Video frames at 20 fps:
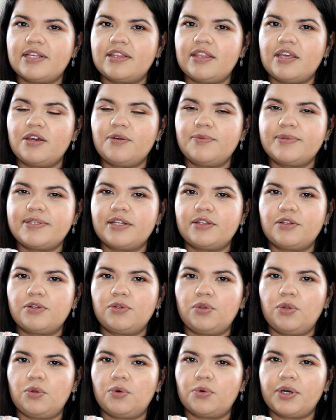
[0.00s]
I think it was like the
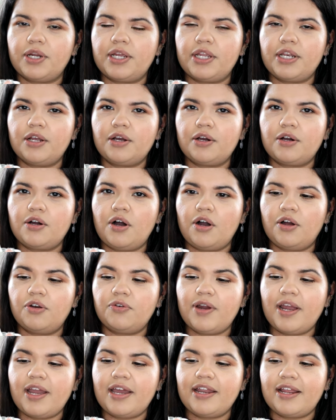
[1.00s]
Lauren
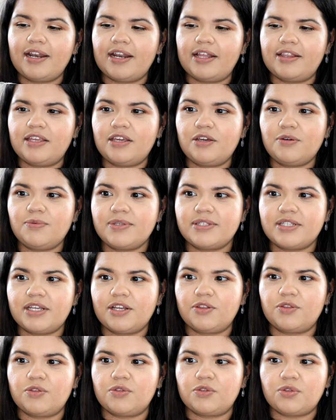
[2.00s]
Conrad and I think it was
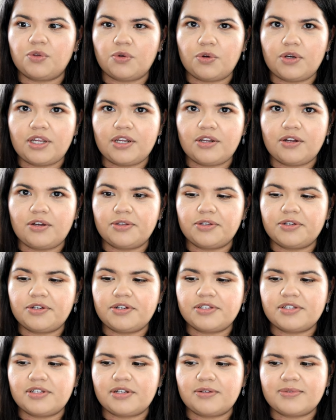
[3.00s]
like
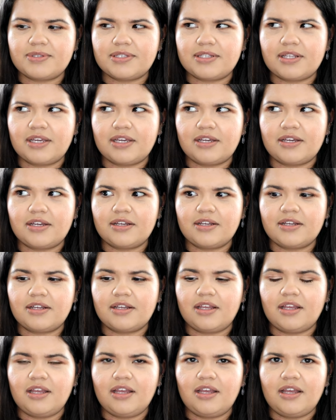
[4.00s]
$30 and I was like,
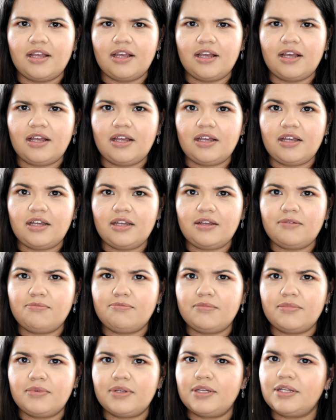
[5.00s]

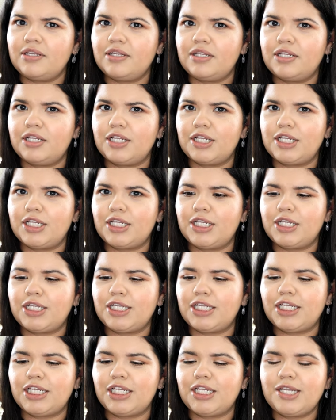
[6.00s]
um,
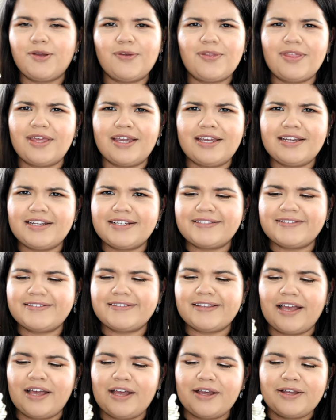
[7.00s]
no thanks.